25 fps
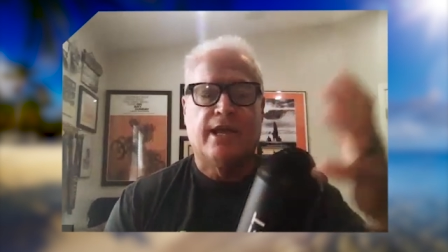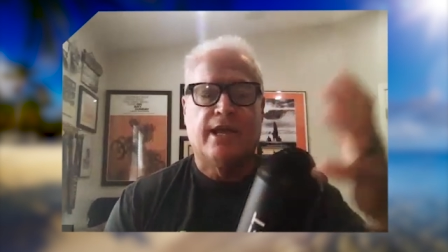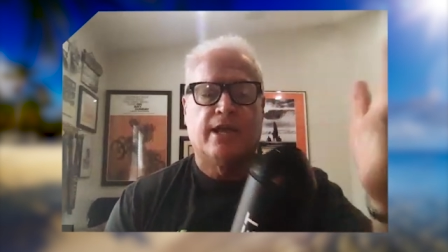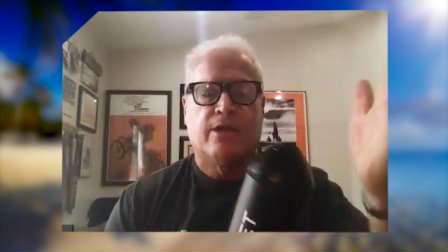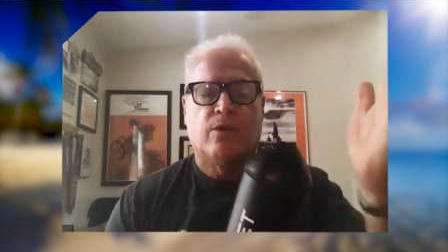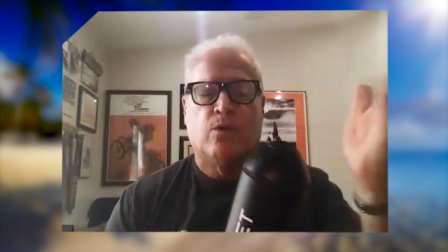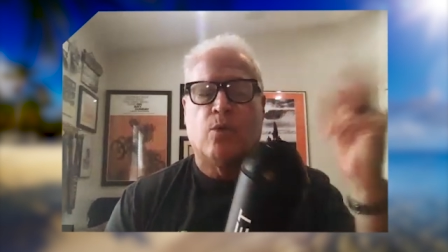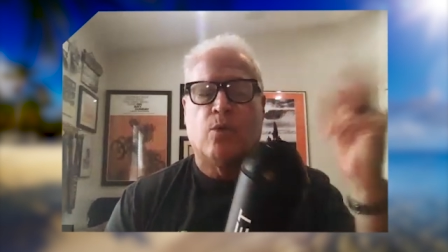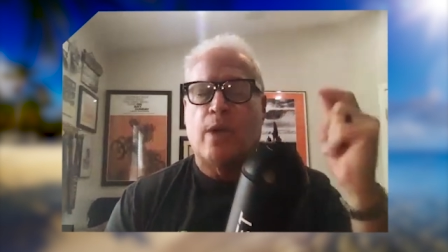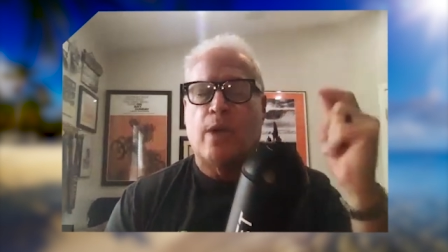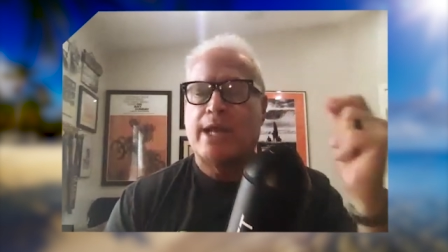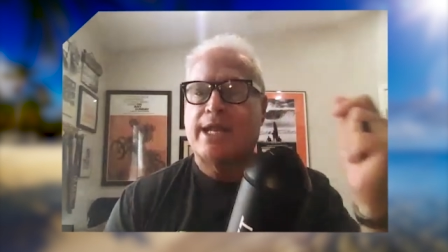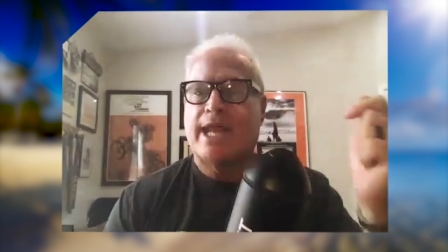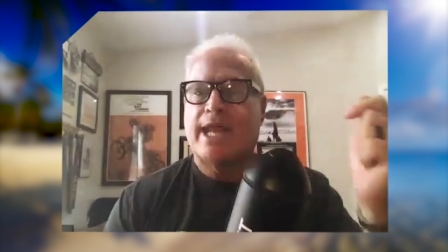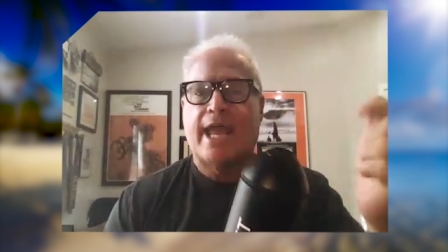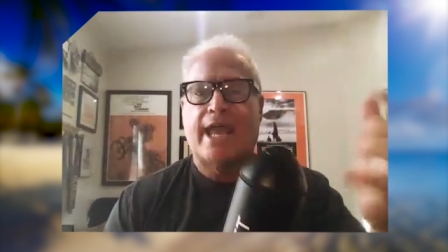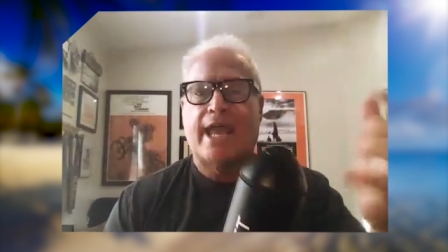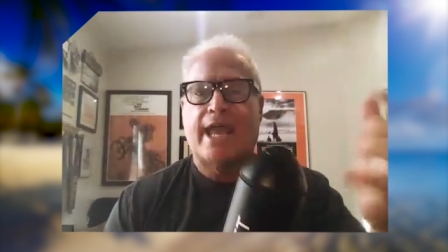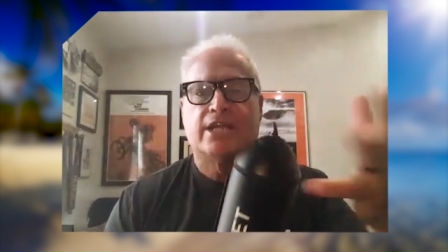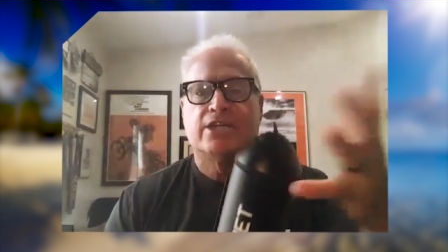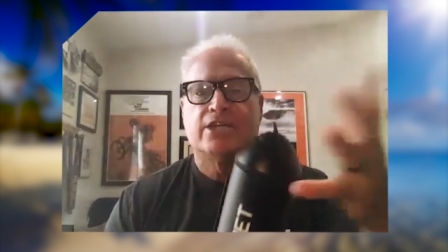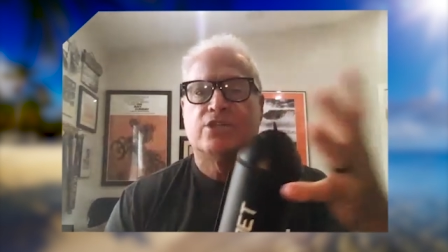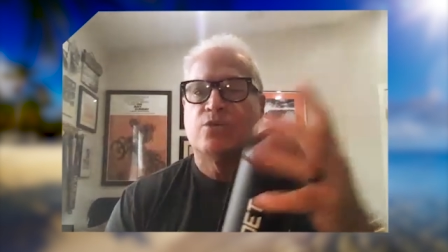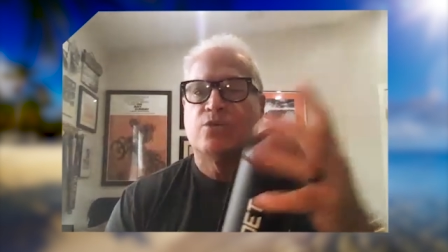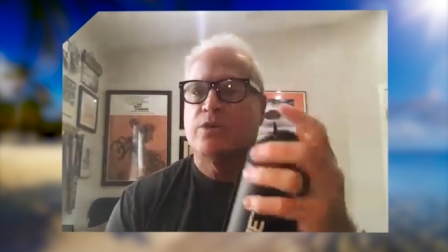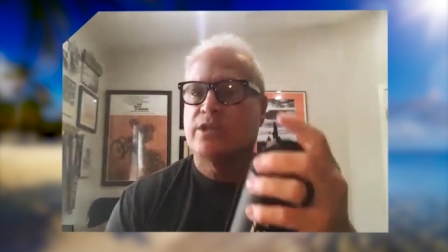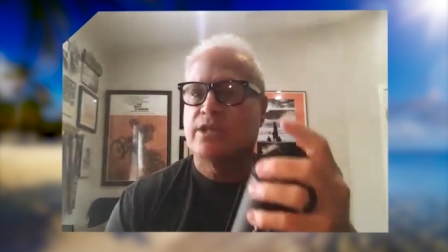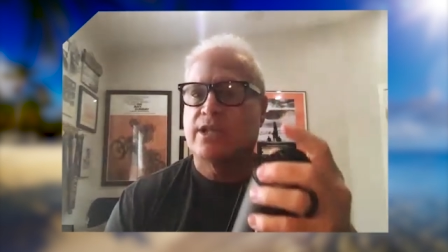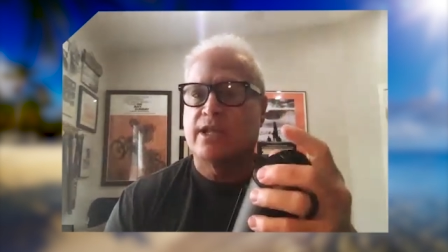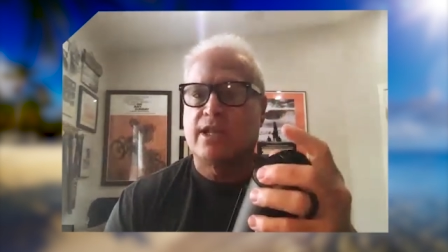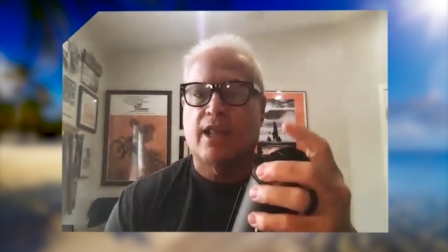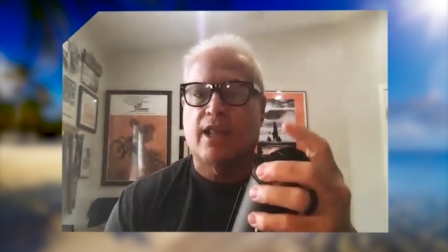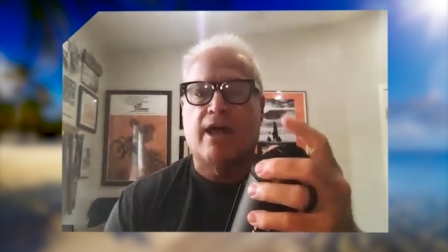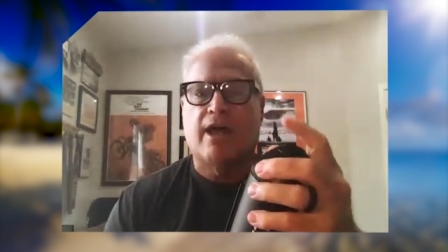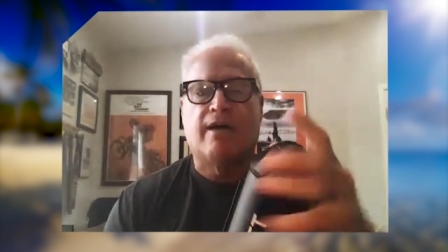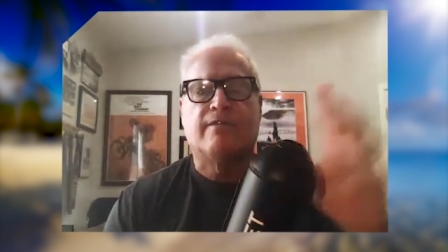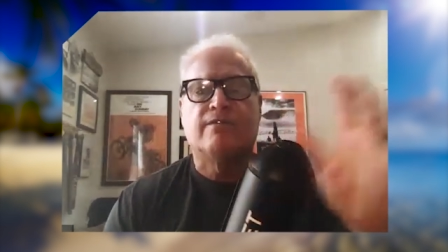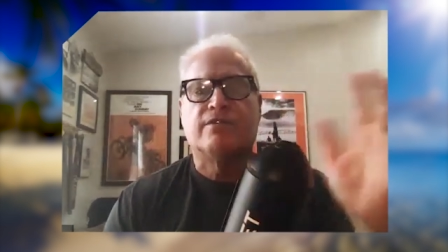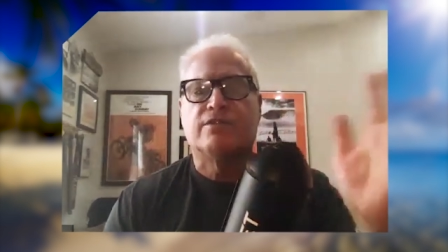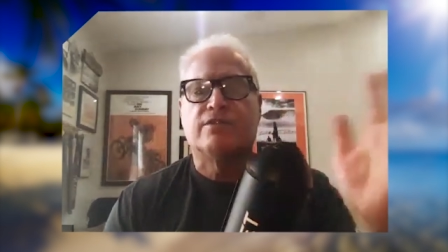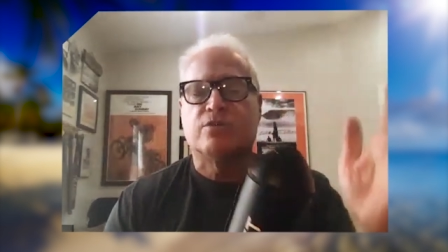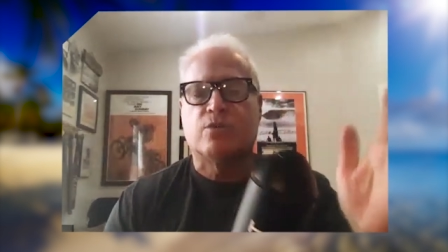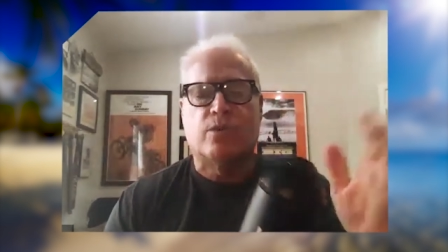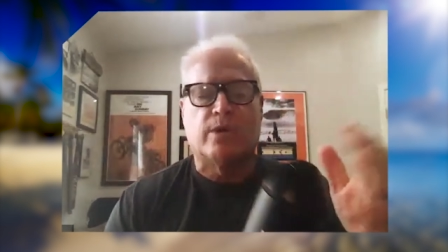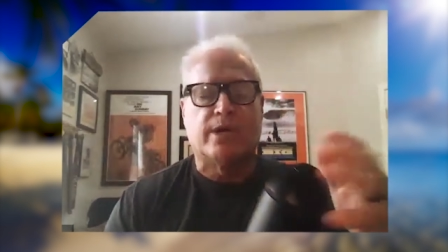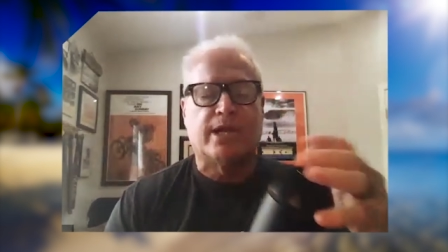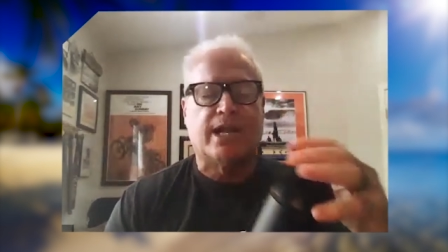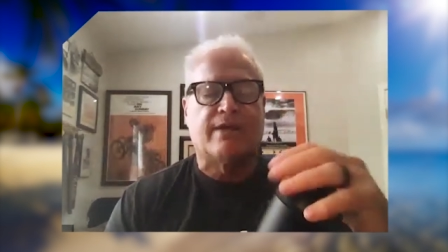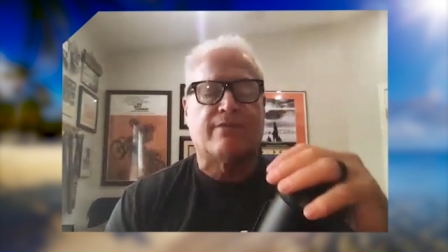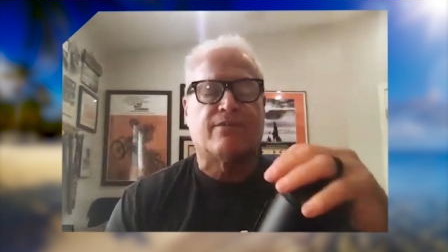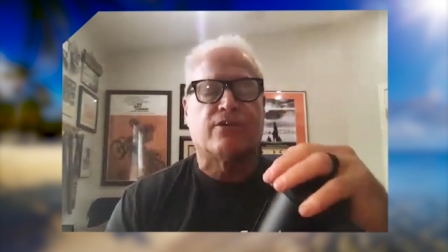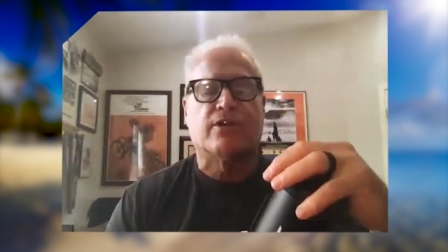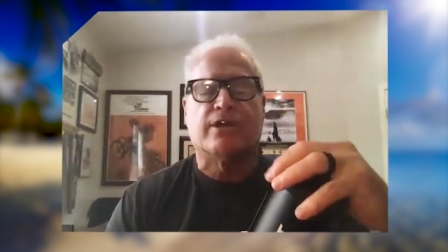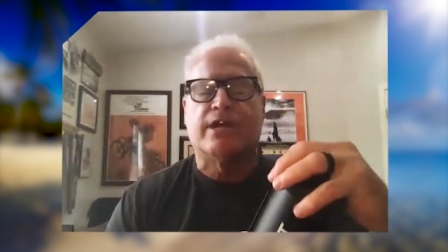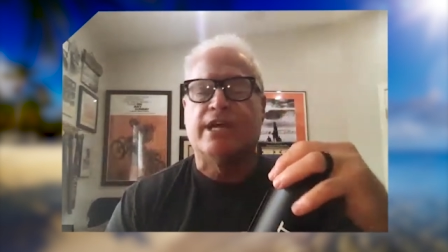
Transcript: Wet hands with gloves, whatever,